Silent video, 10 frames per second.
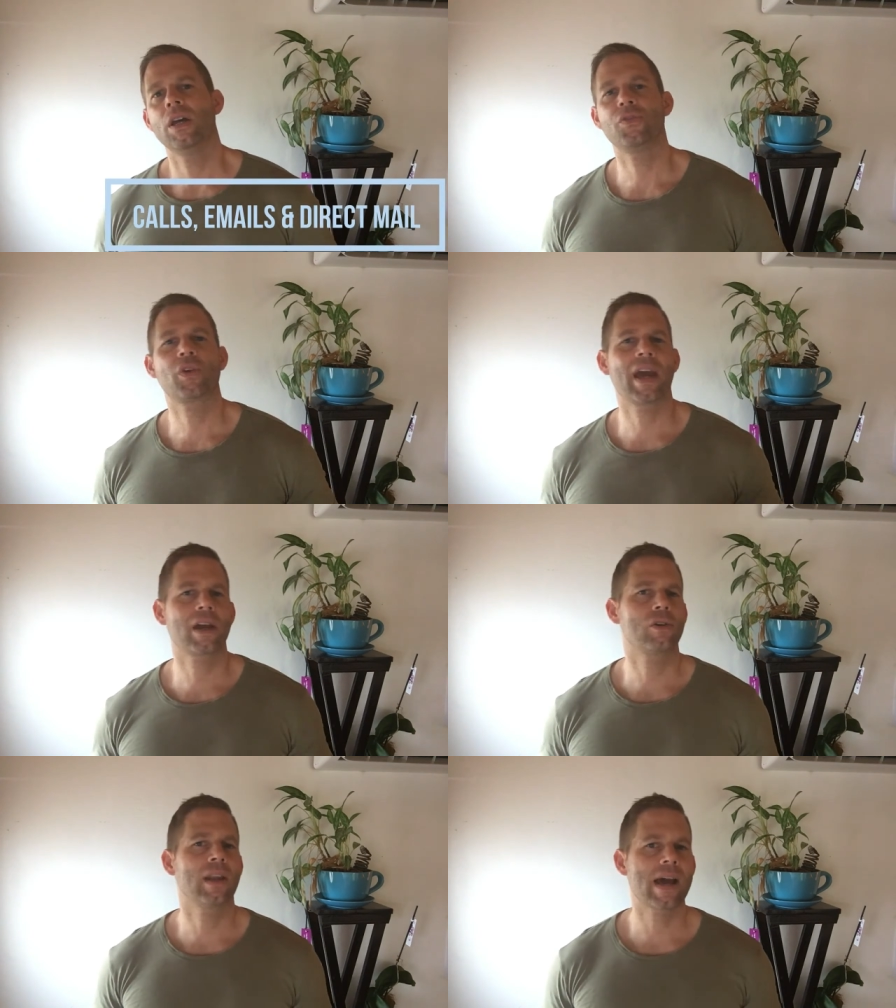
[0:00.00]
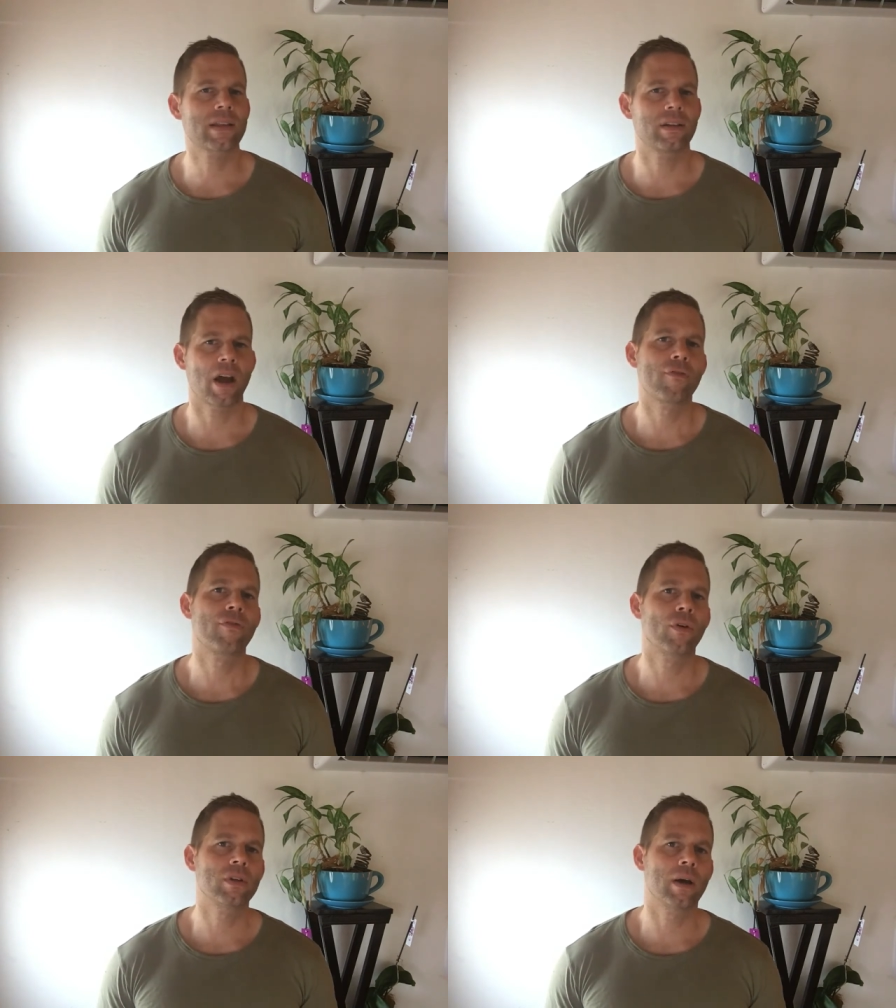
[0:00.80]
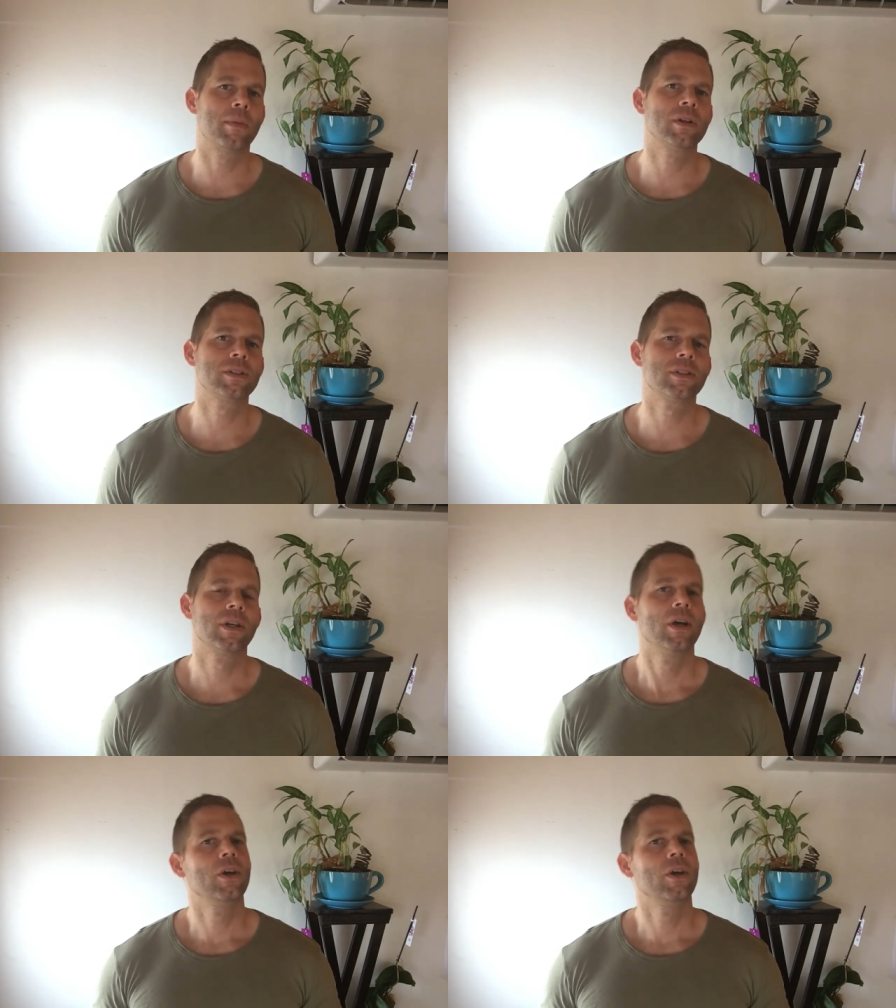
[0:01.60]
If you can collect enough phone numbers,